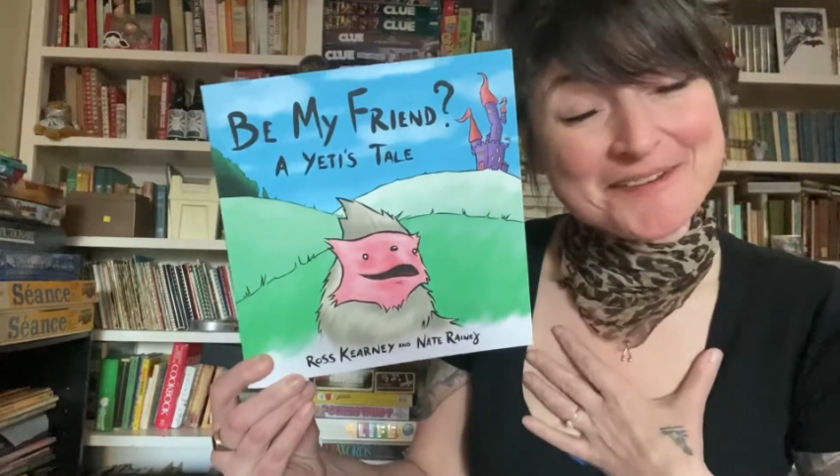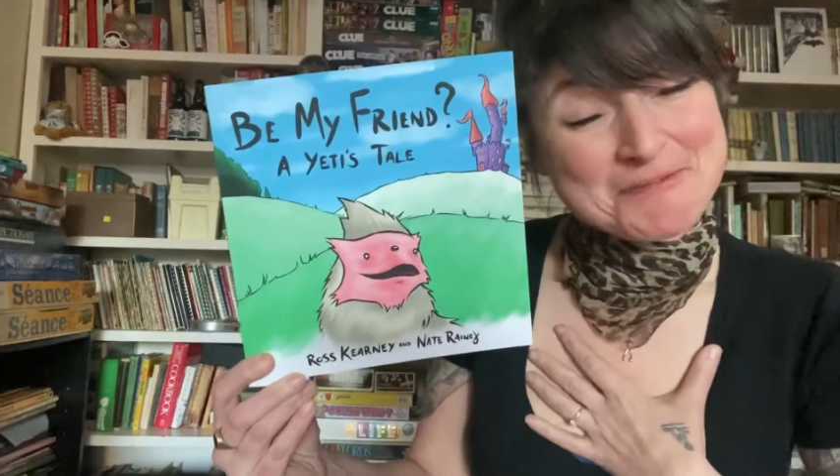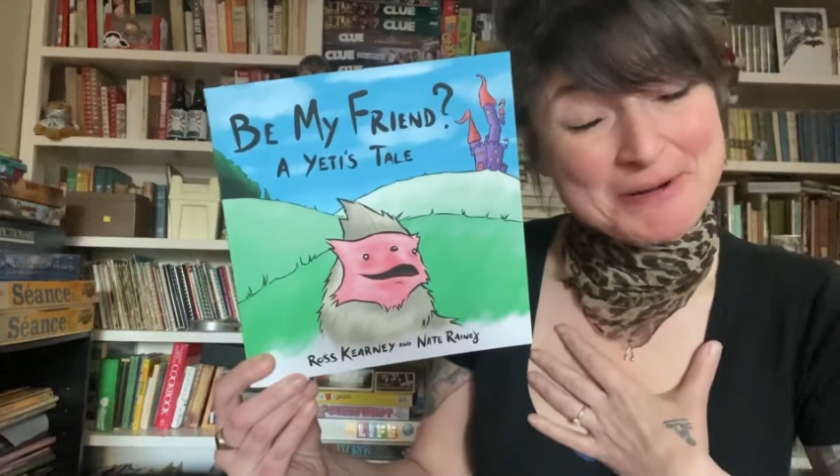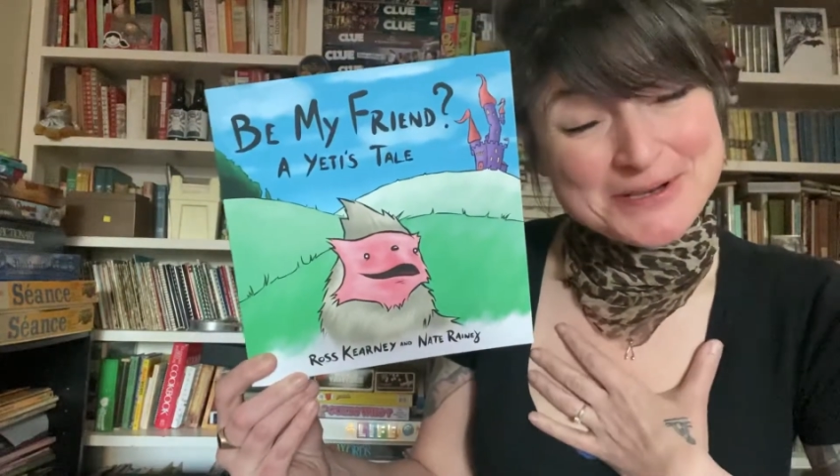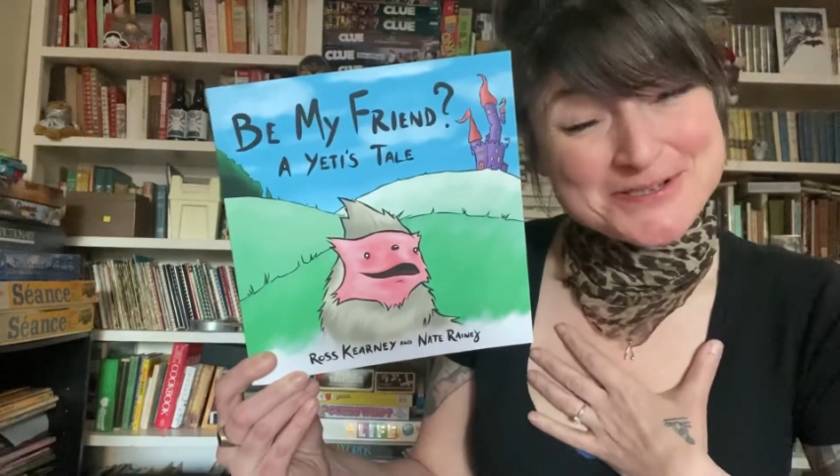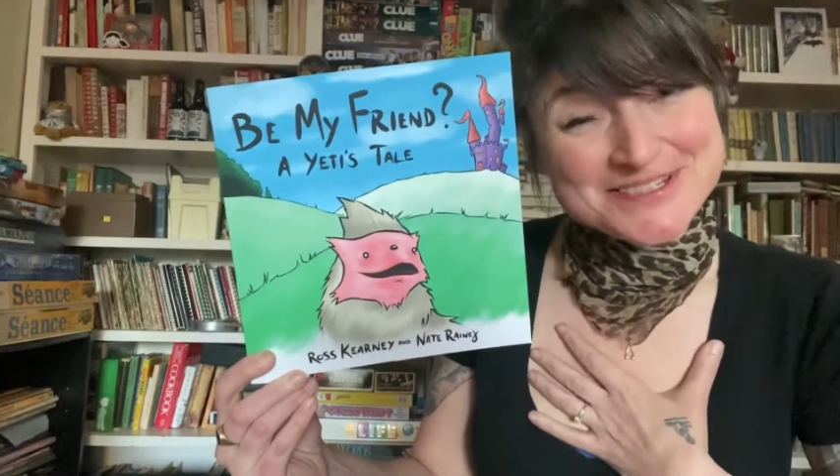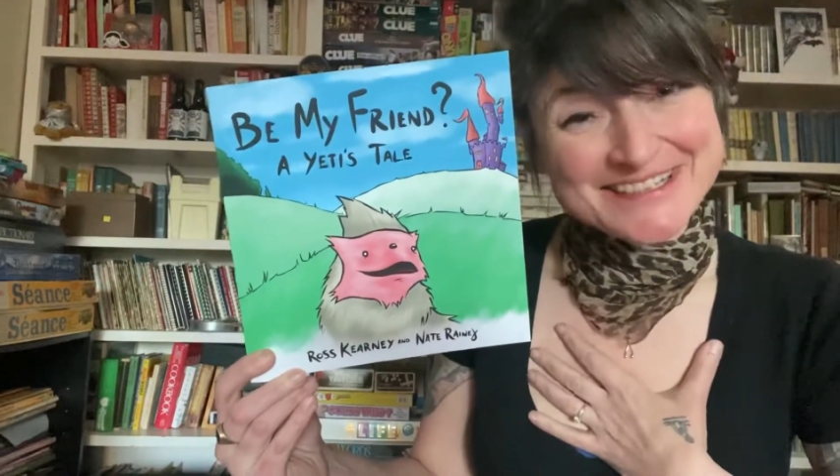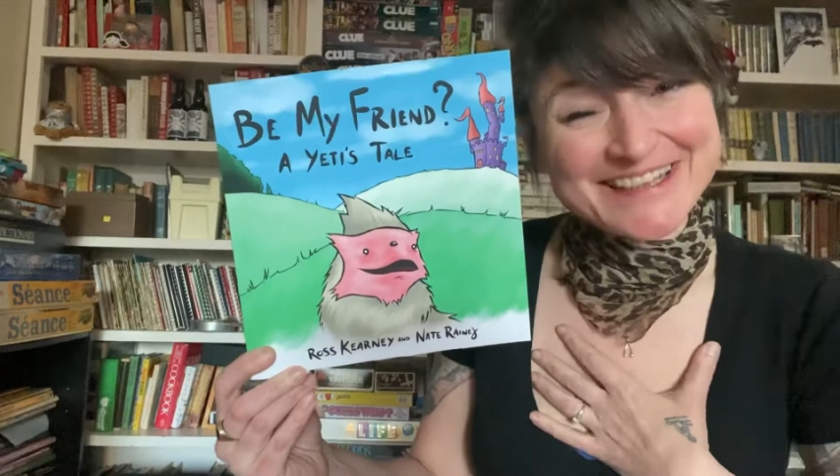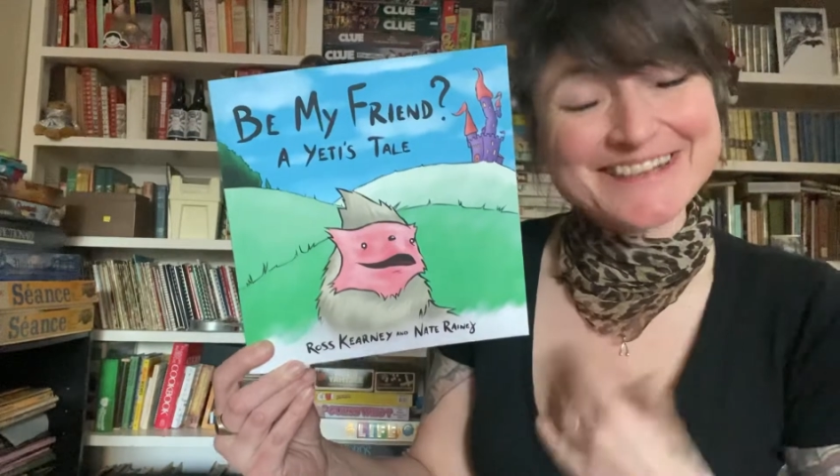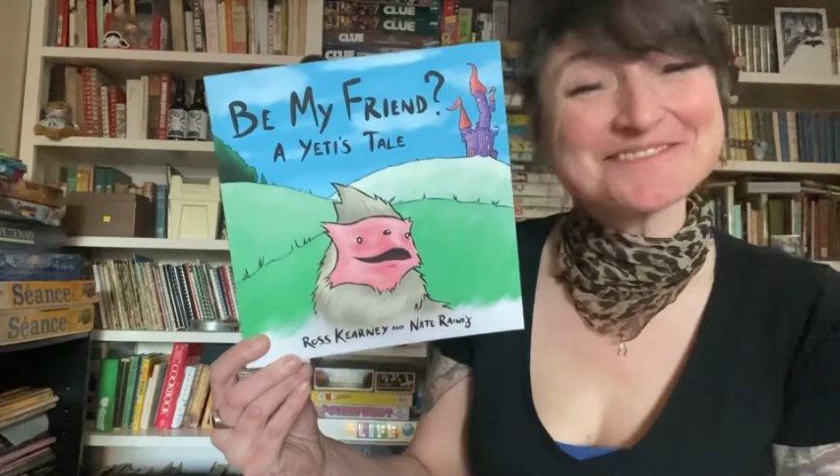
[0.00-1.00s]
know
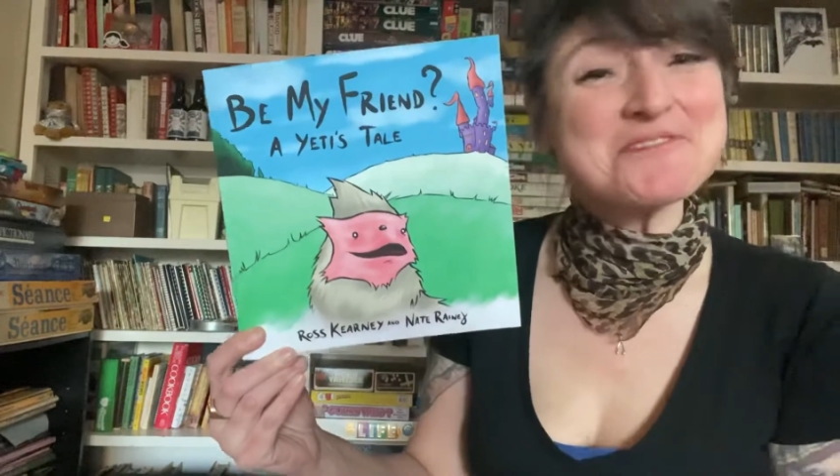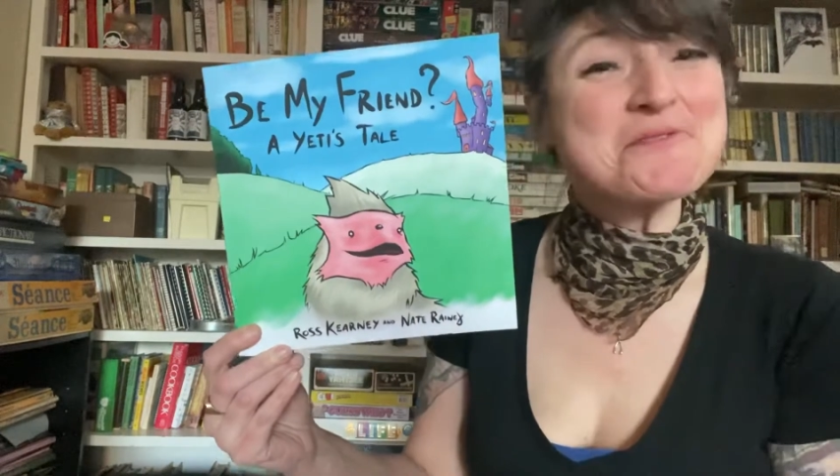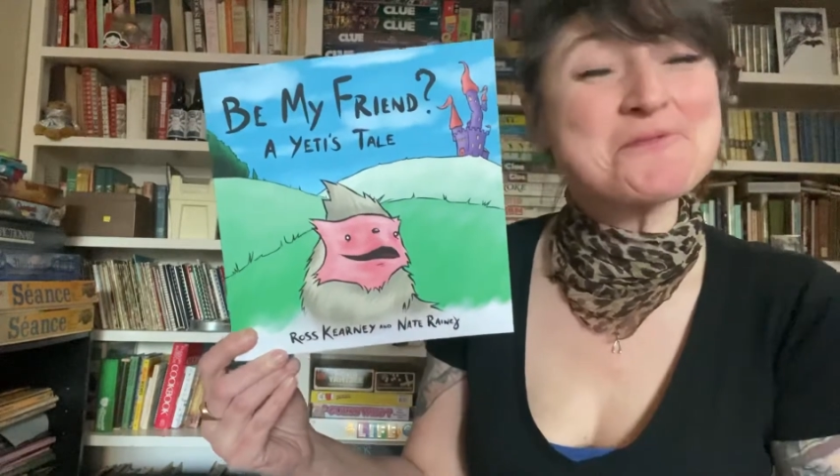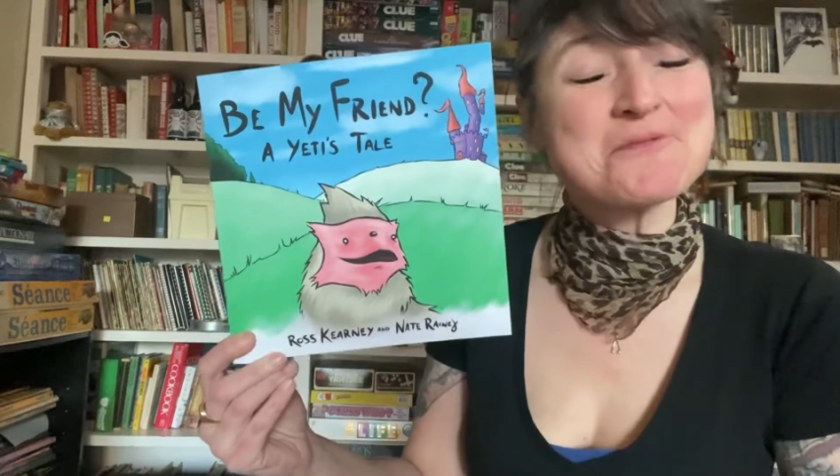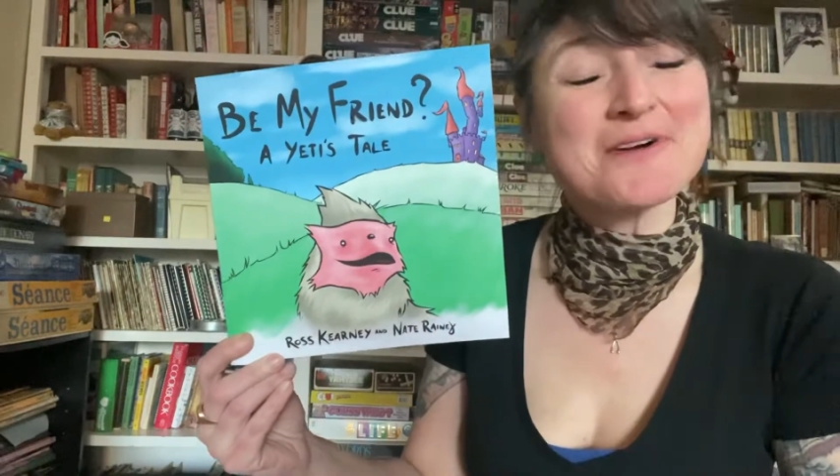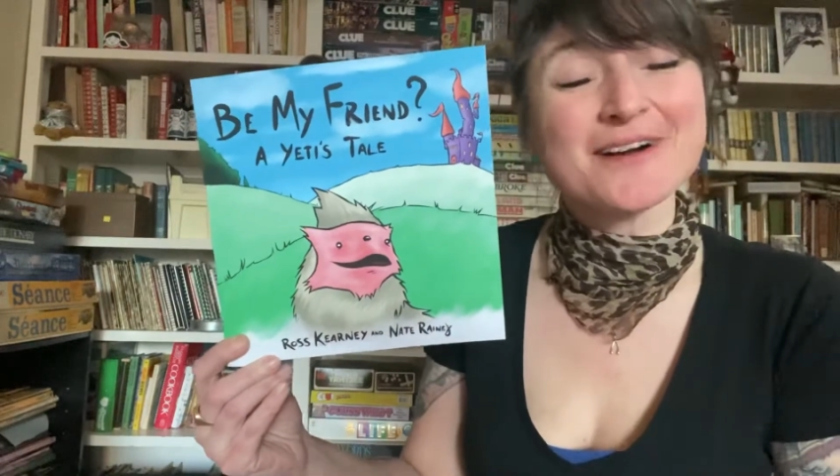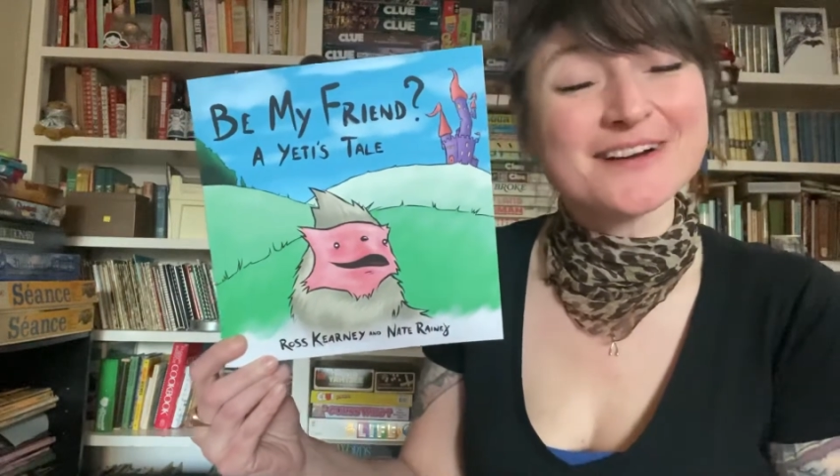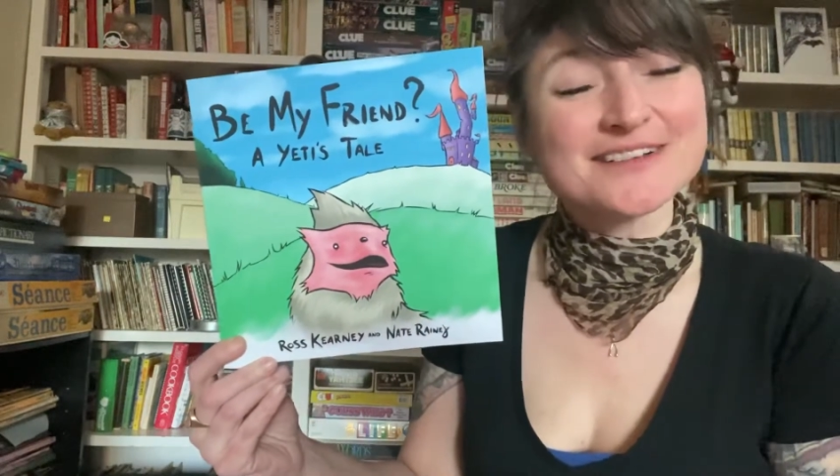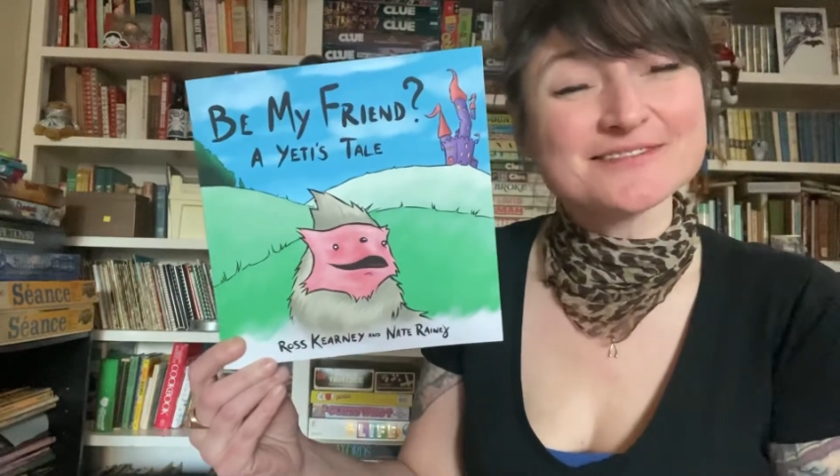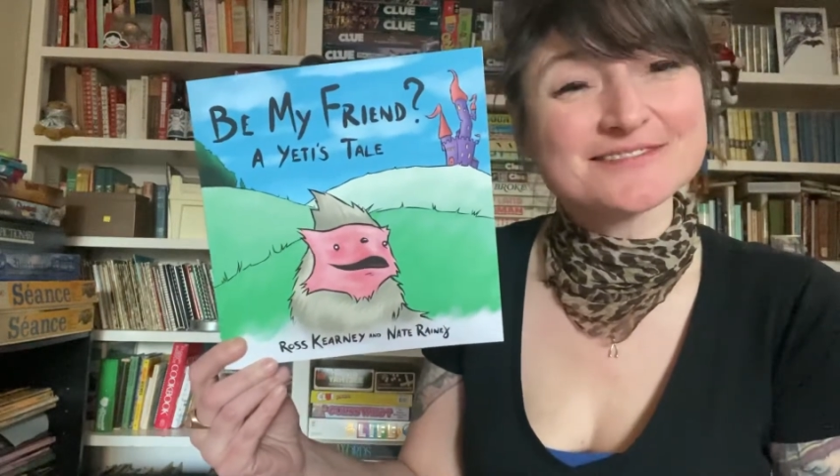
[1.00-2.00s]
personally who
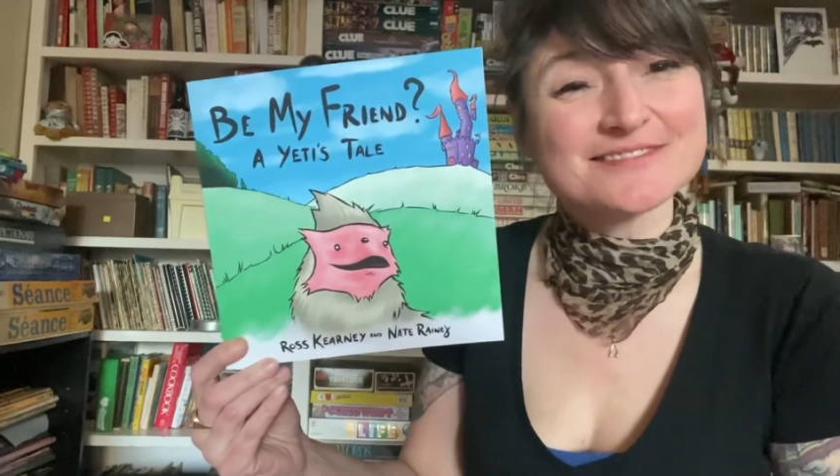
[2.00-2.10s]
are